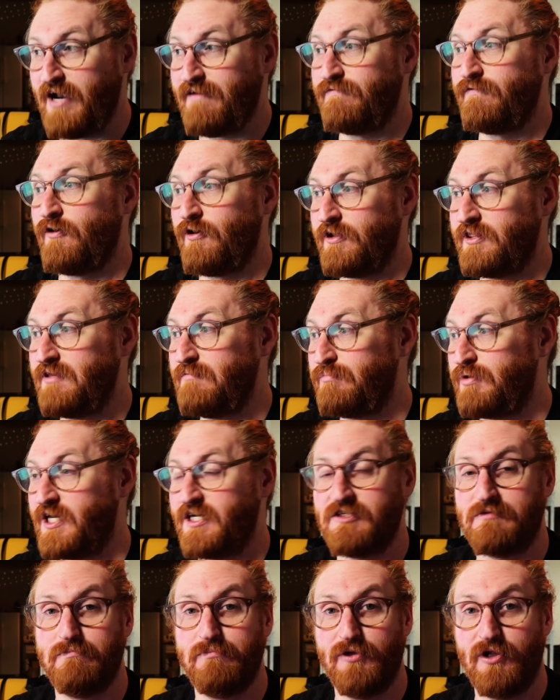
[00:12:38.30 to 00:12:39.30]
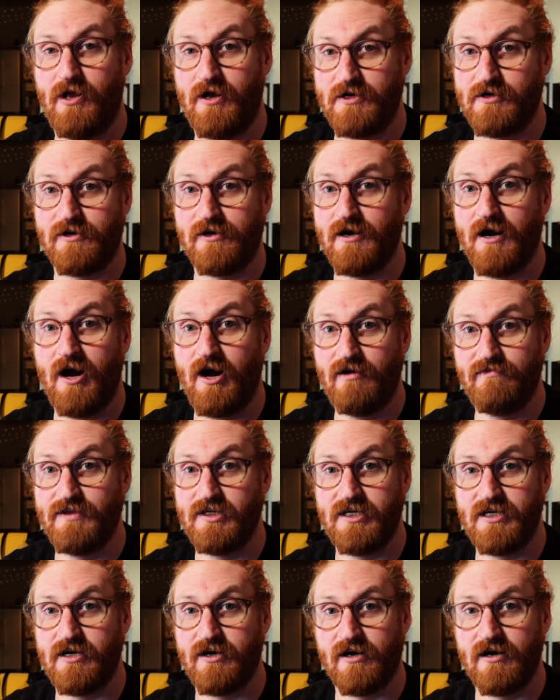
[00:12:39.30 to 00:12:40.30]
far the biggest blunder of the
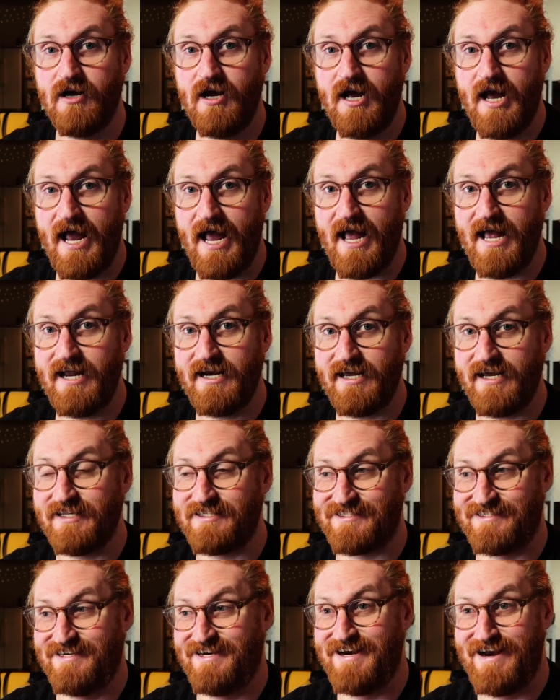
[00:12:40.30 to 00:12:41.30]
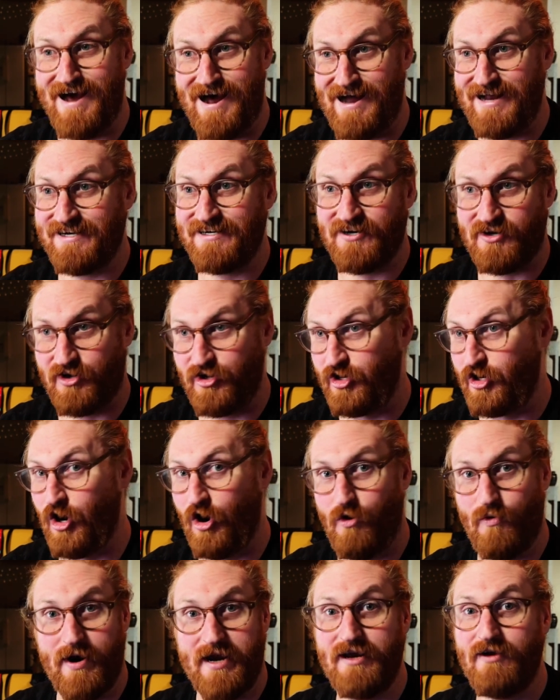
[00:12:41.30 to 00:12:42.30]
year, and it's not
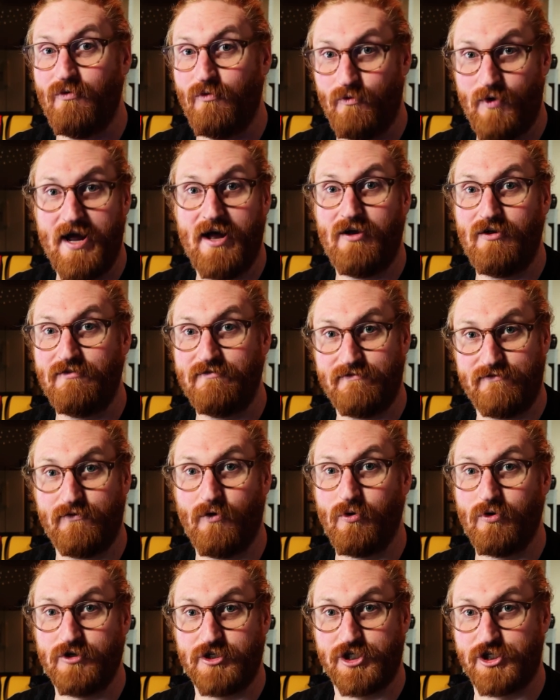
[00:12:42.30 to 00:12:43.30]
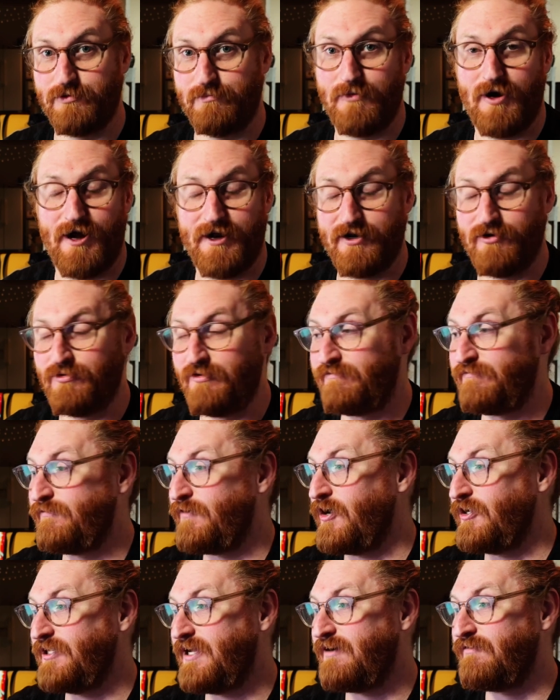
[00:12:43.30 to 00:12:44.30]
going well for Shimano. The
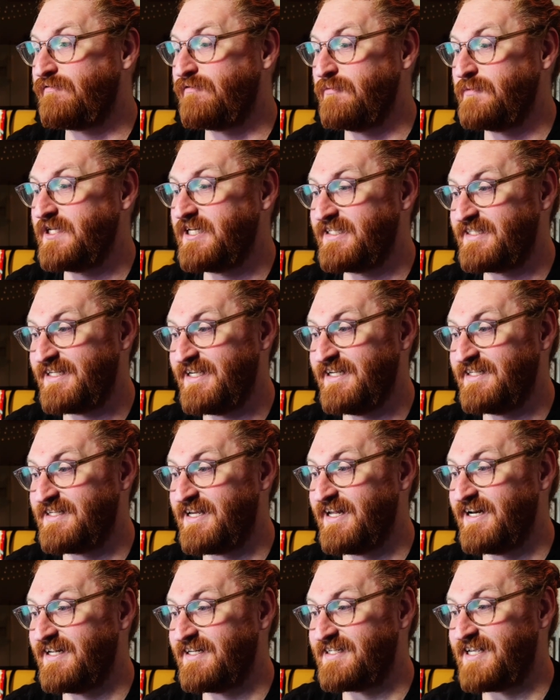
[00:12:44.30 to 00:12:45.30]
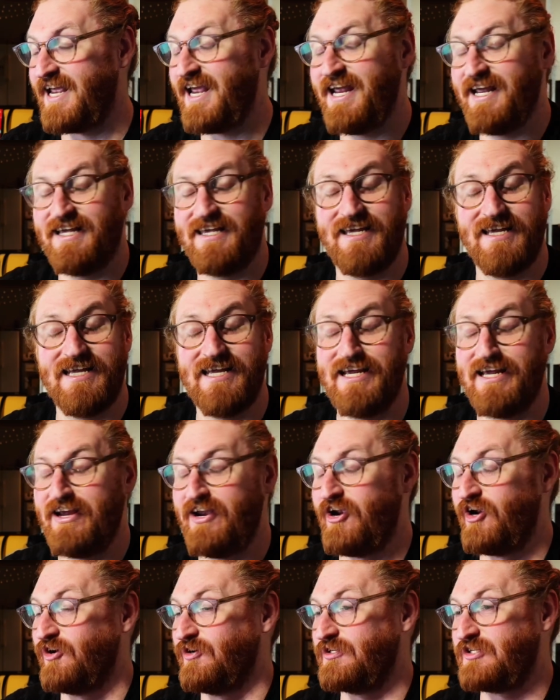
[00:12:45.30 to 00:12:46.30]
fallout from this is going to take
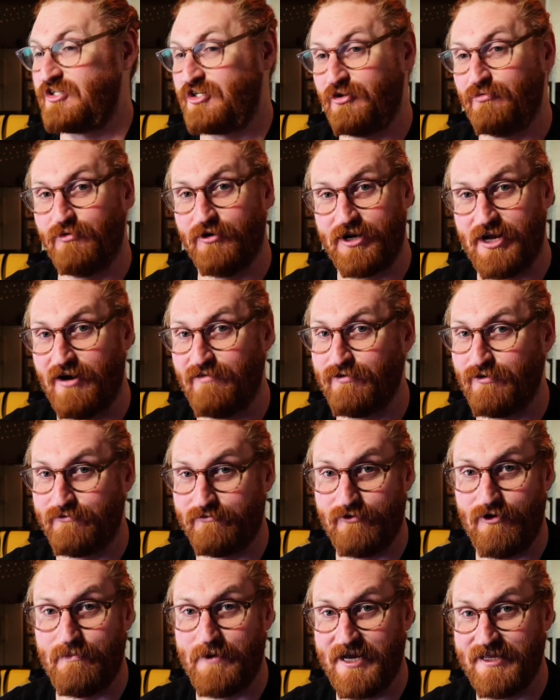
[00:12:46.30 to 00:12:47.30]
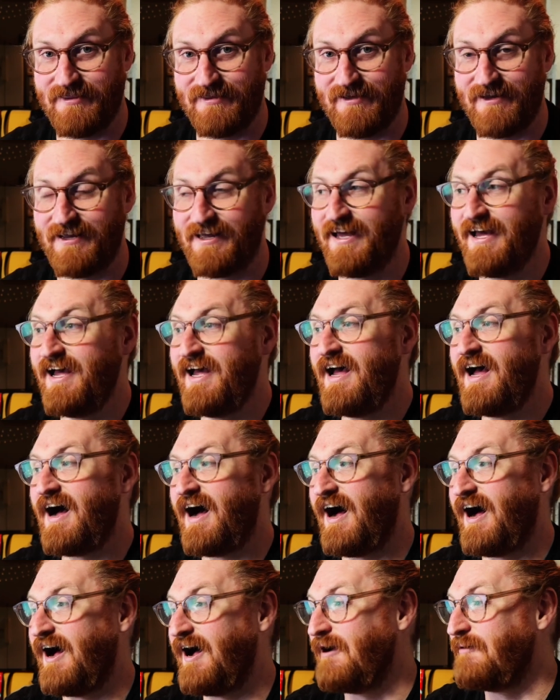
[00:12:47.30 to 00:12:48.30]
years to recover from, I think.
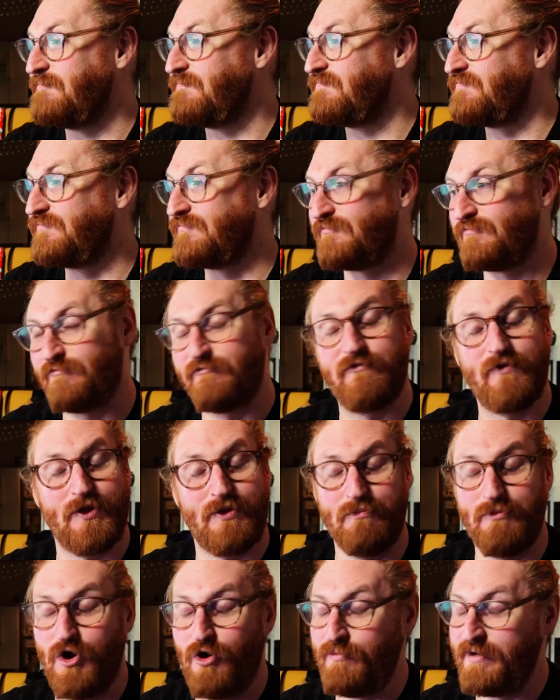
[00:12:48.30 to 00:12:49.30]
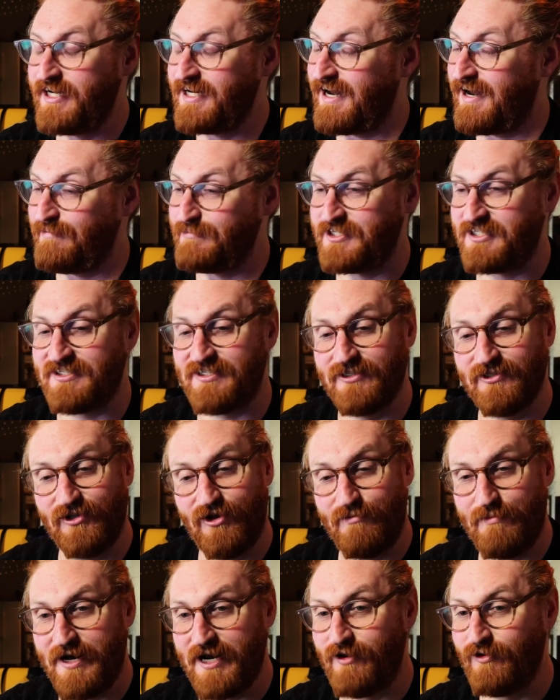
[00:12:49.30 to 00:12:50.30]
For the moment, I'm still on
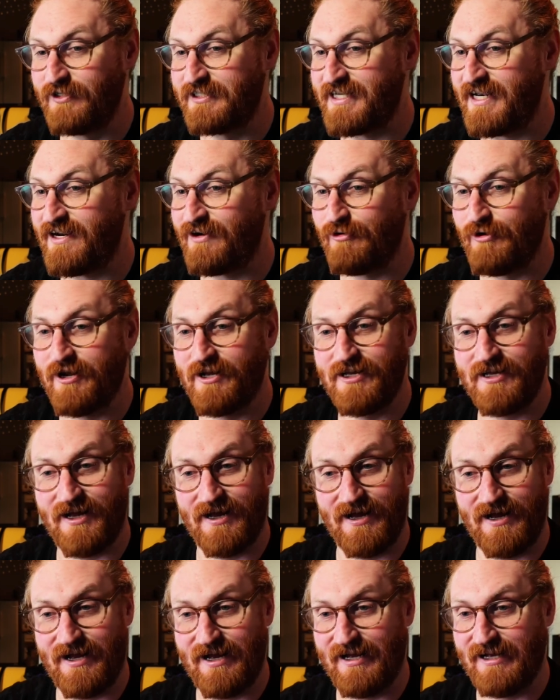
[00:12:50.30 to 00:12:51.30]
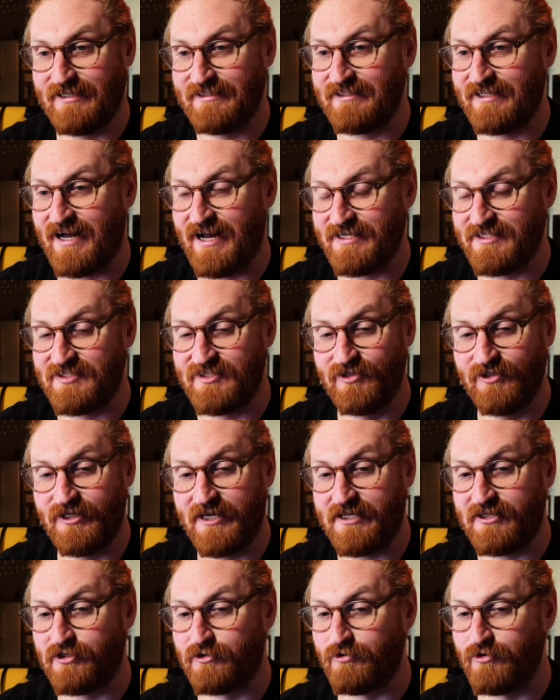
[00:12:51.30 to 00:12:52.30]
my Ultegra. I still
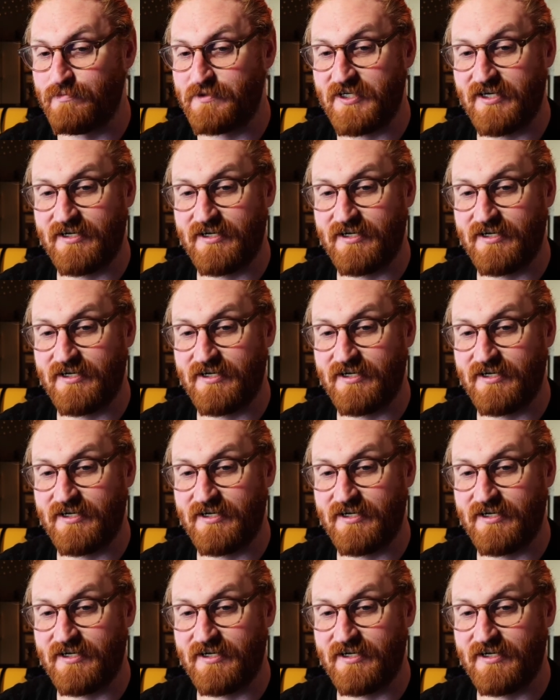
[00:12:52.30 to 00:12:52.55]
like the group set